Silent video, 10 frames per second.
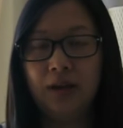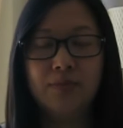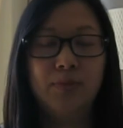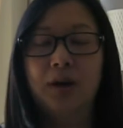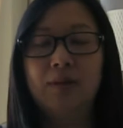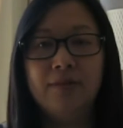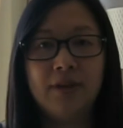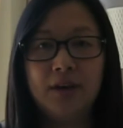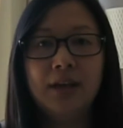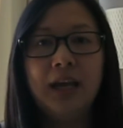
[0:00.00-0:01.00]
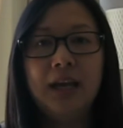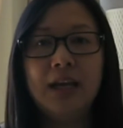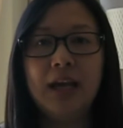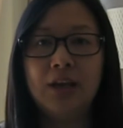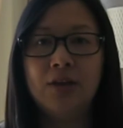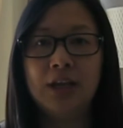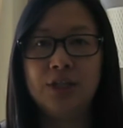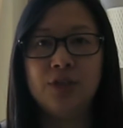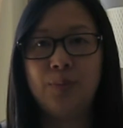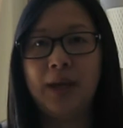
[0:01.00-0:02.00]
probably variegated, and
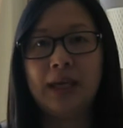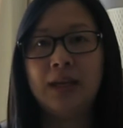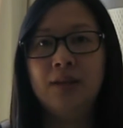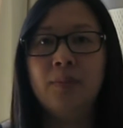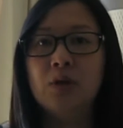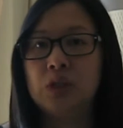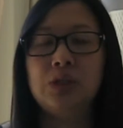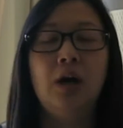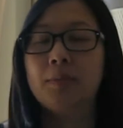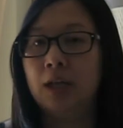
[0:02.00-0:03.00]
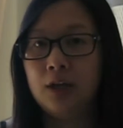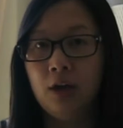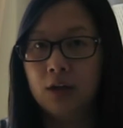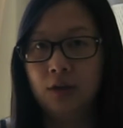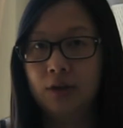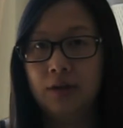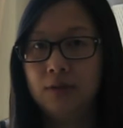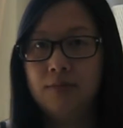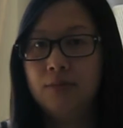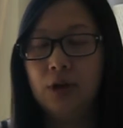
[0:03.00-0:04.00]
she's picking the most dominant color
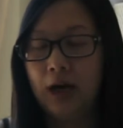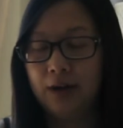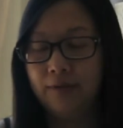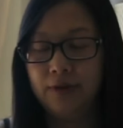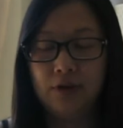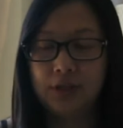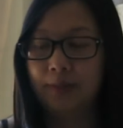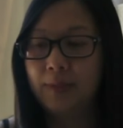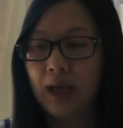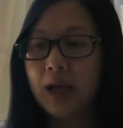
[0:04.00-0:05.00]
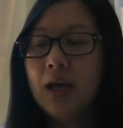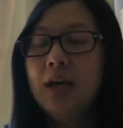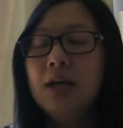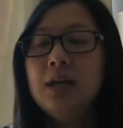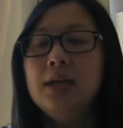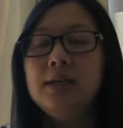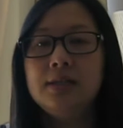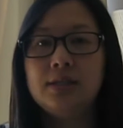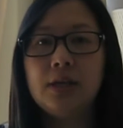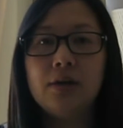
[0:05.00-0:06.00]
out of it or something.
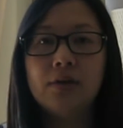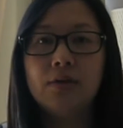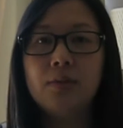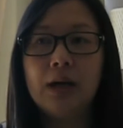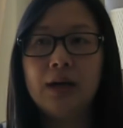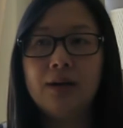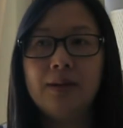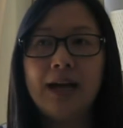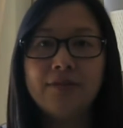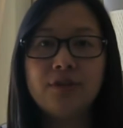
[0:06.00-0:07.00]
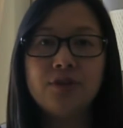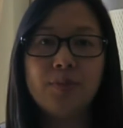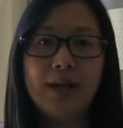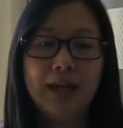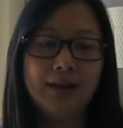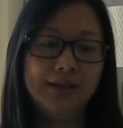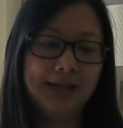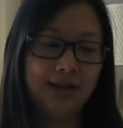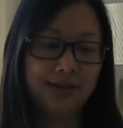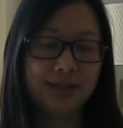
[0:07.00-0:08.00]
So after spending a
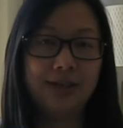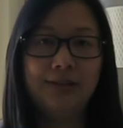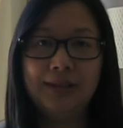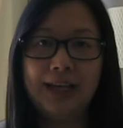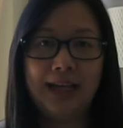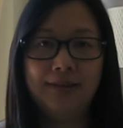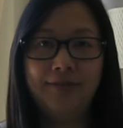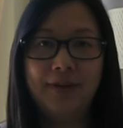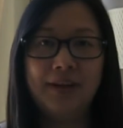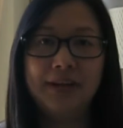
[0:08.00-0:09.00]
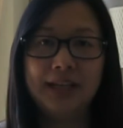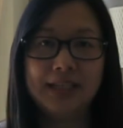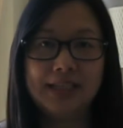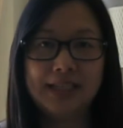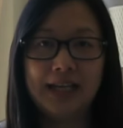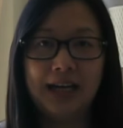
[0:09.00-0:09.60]
day or so looking at various